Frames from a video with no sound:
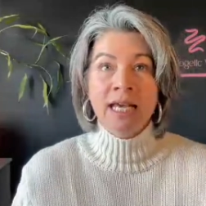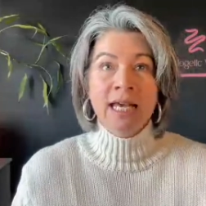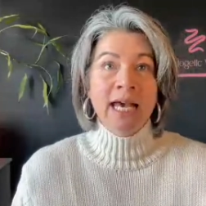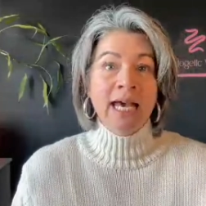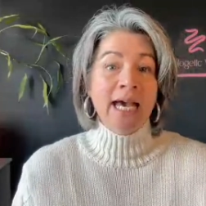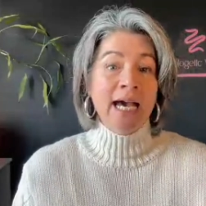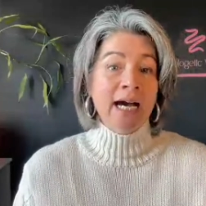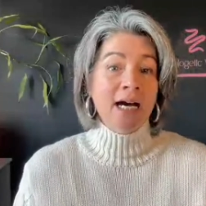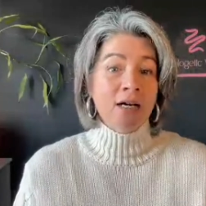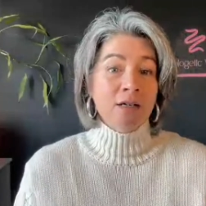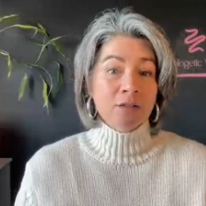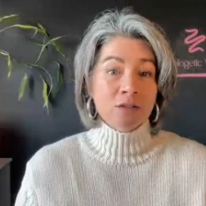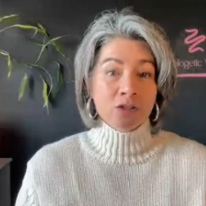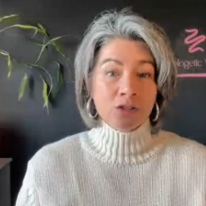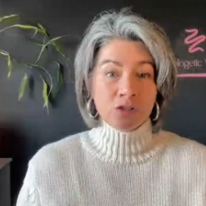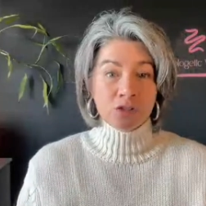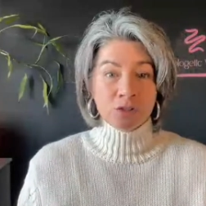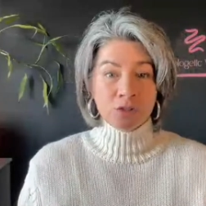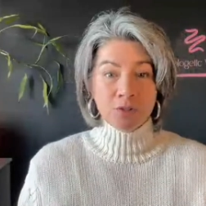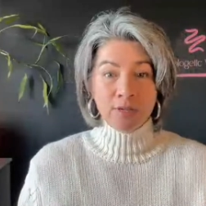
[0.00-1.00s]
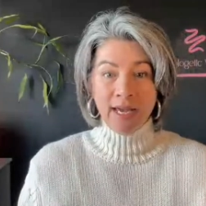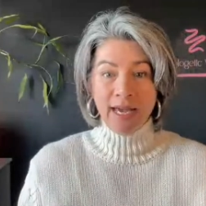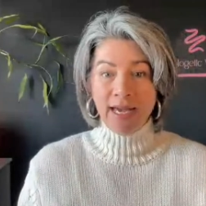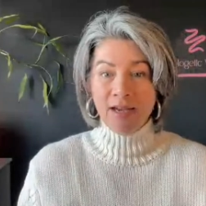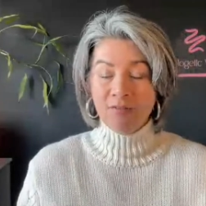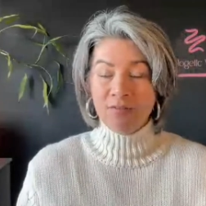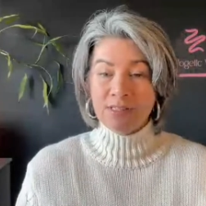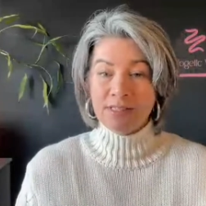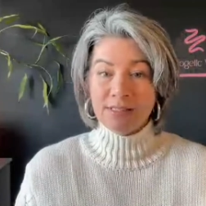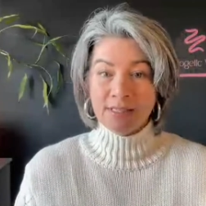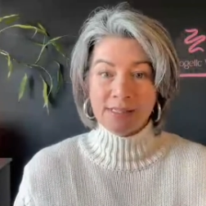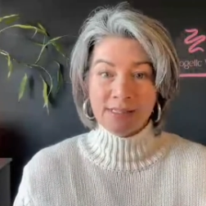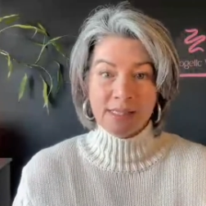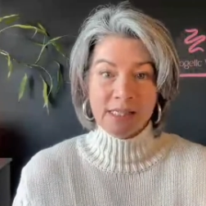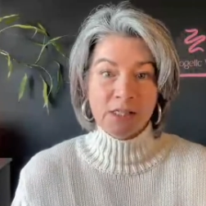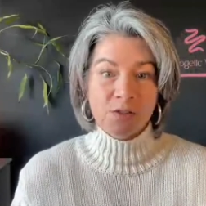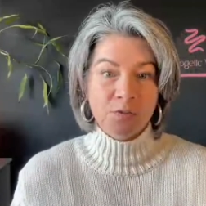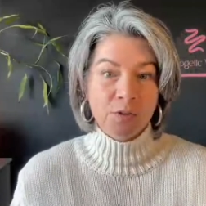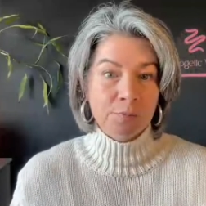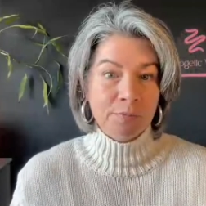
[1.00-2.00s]
how to have a
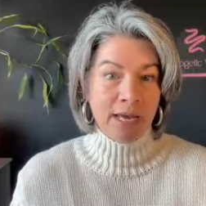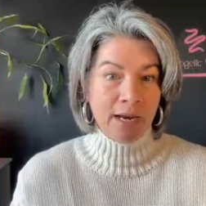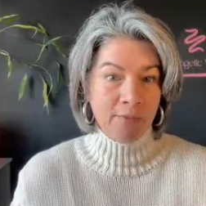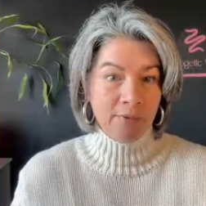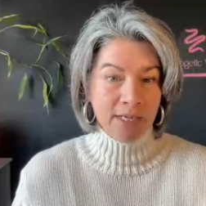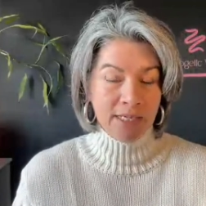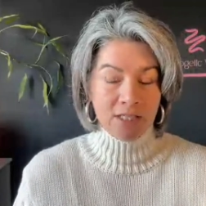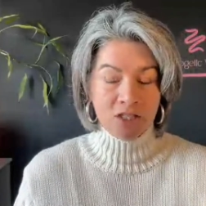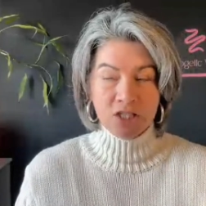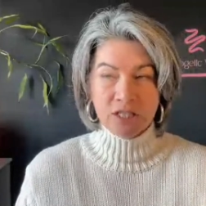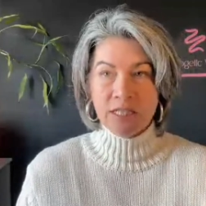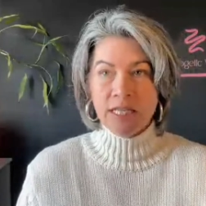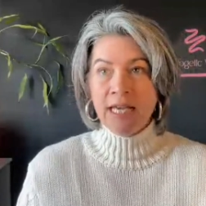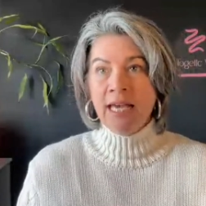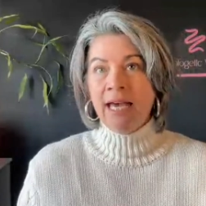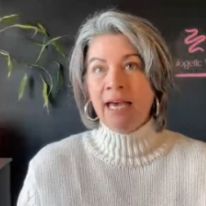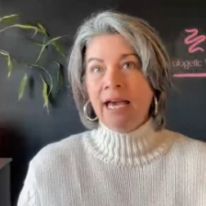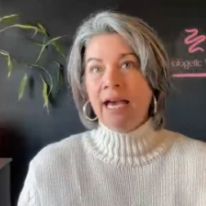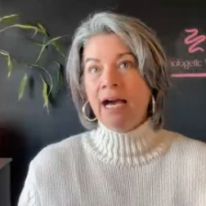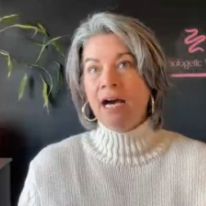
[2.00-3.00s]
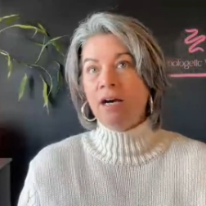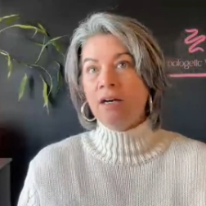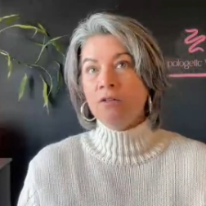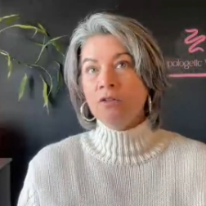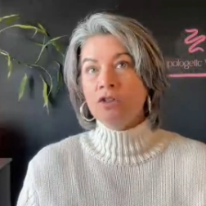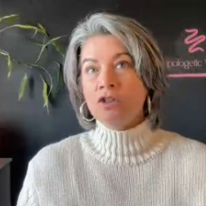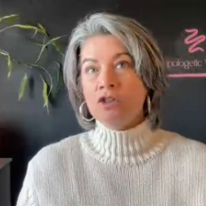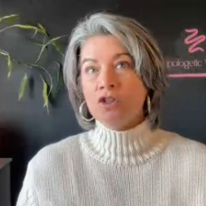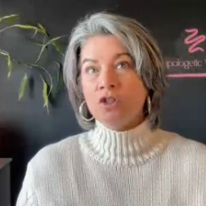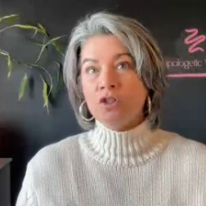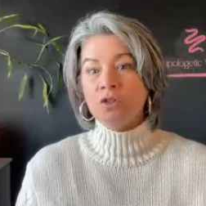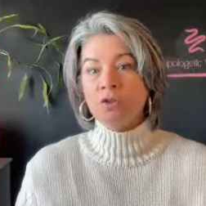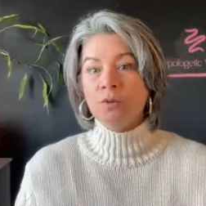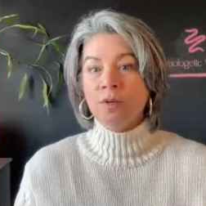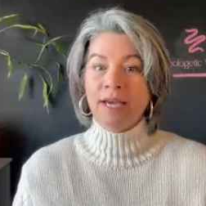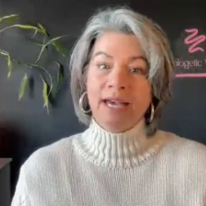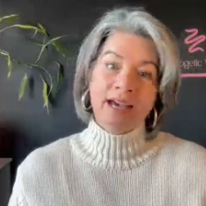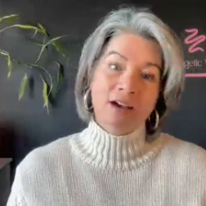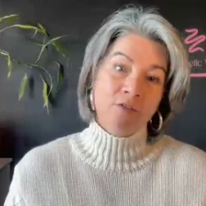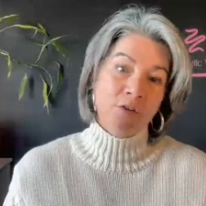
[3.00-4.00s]
successful marriage, how to
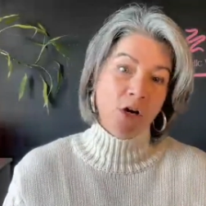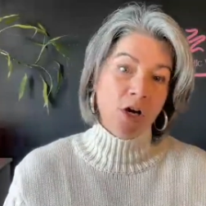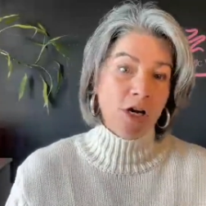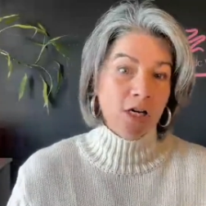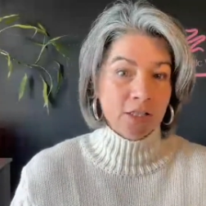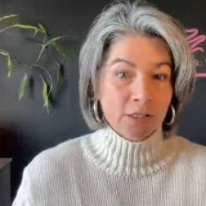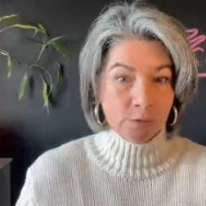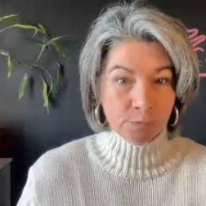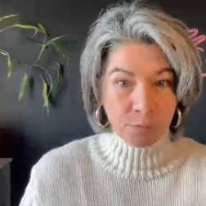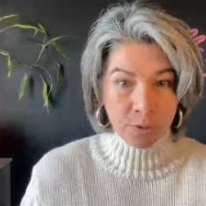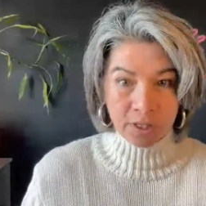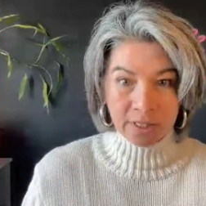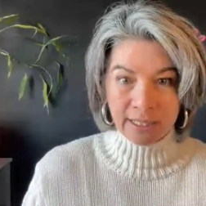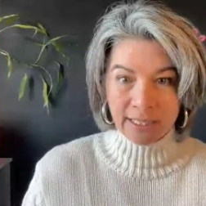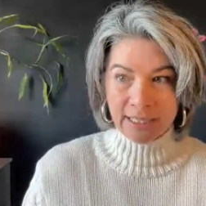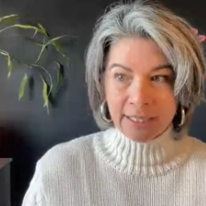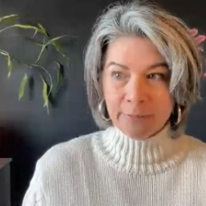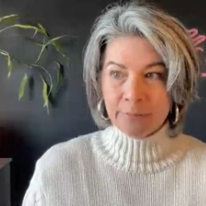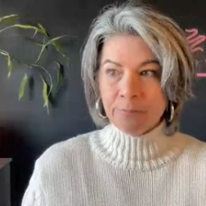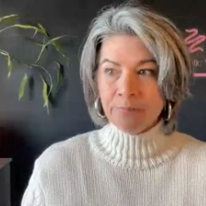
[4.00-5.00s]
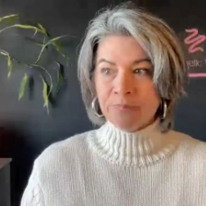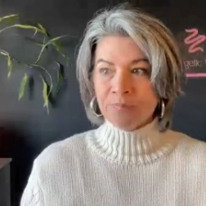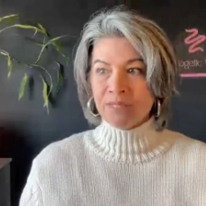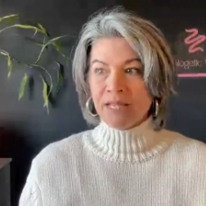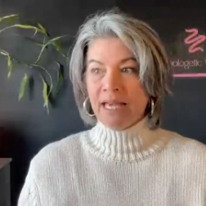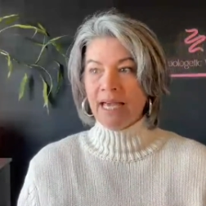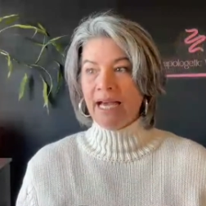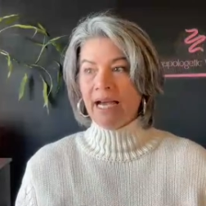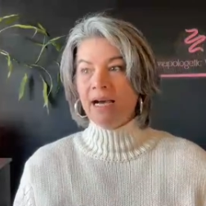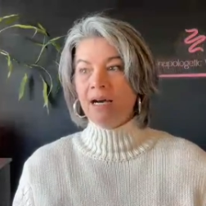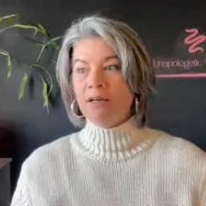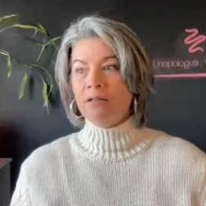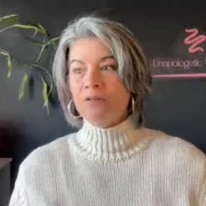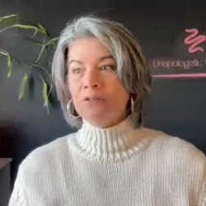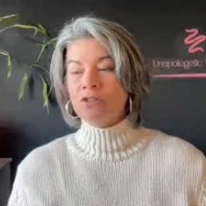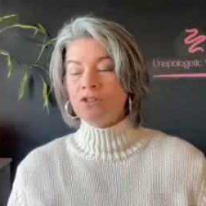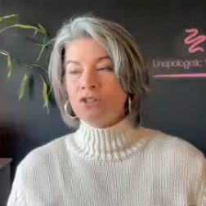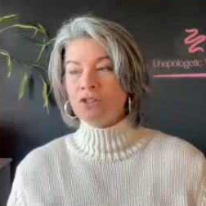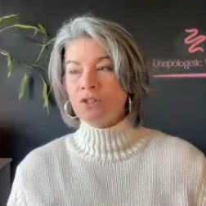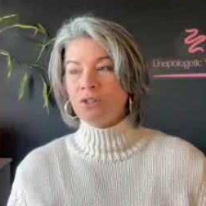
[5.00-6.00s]
have a hot body, how
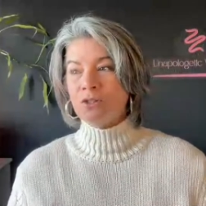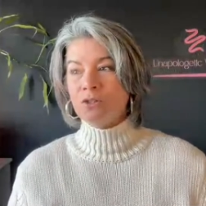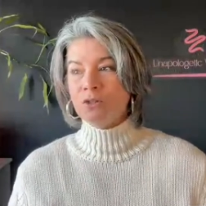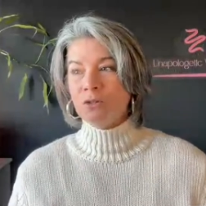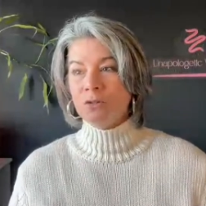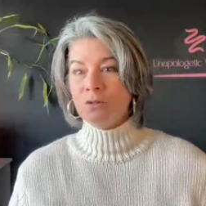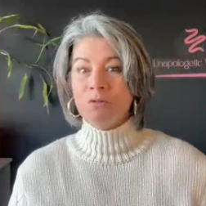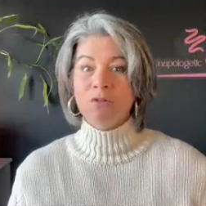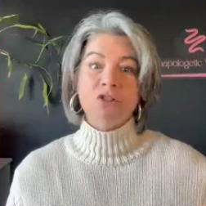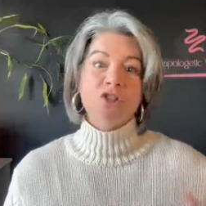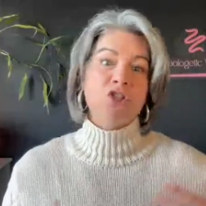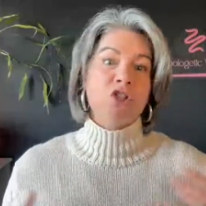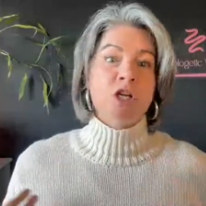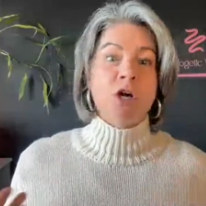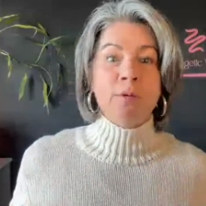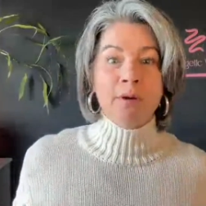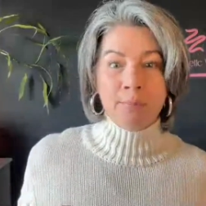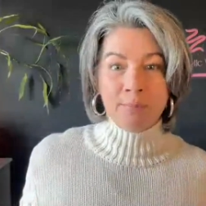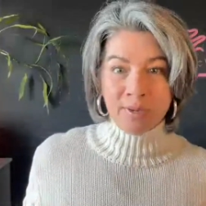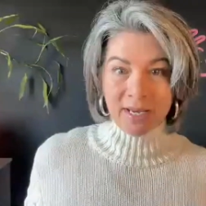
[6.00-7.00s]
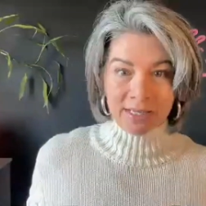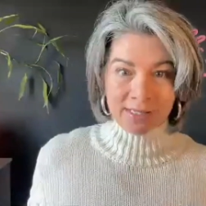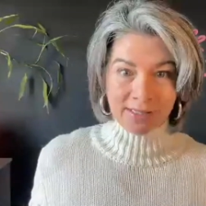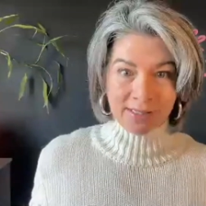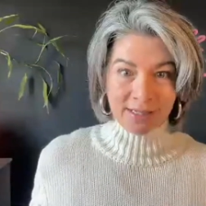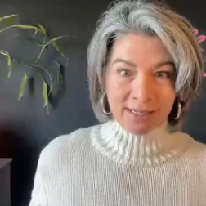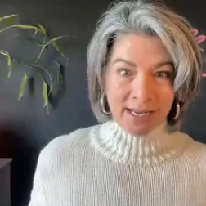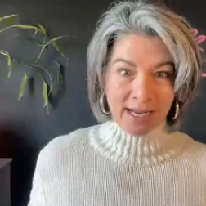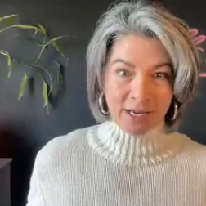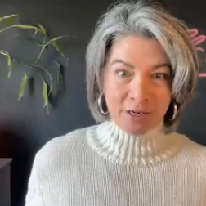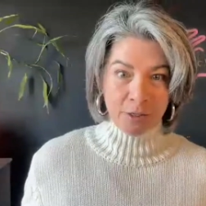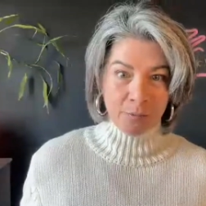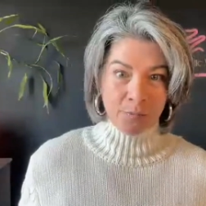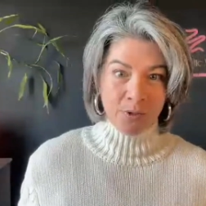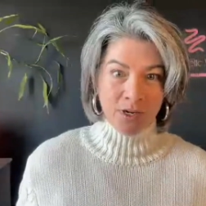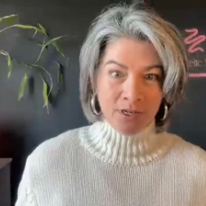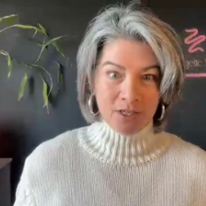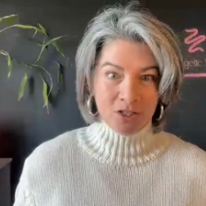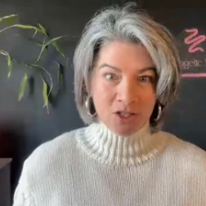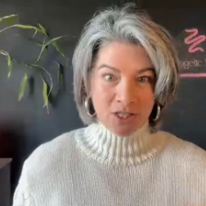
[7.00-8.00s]
to show up as an
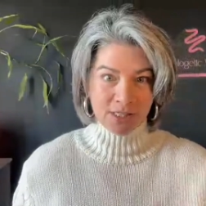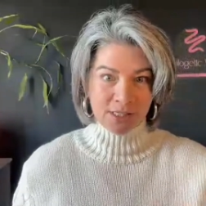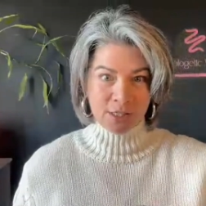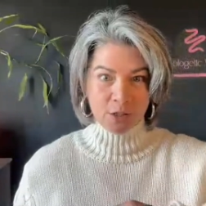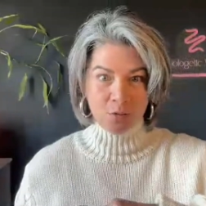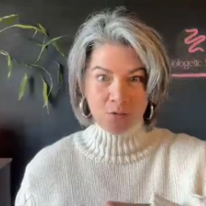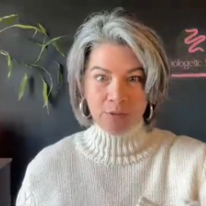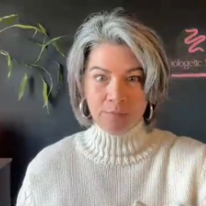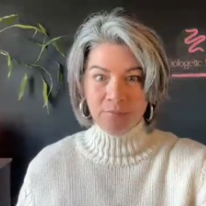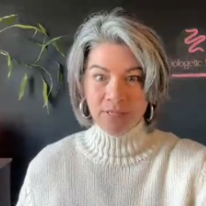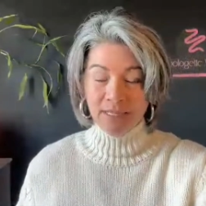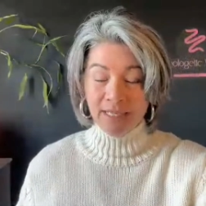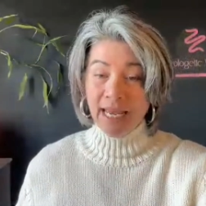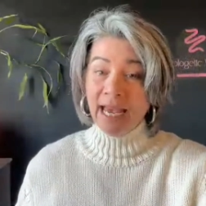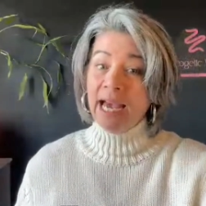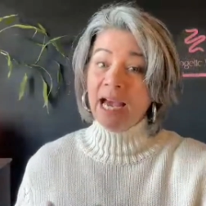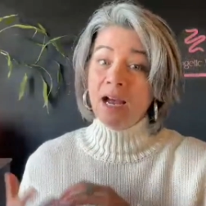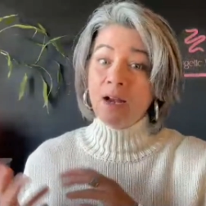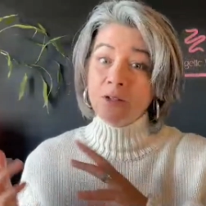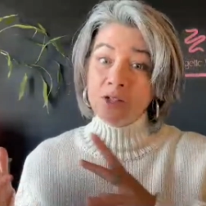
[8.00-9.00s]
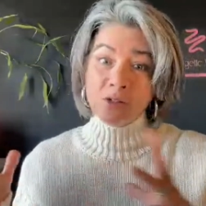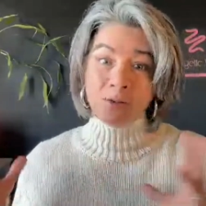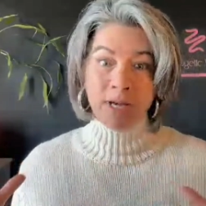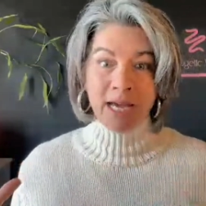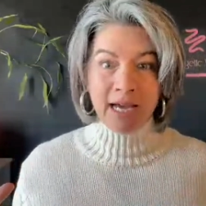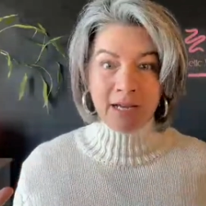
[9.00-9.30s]
unapologetic woman, how to.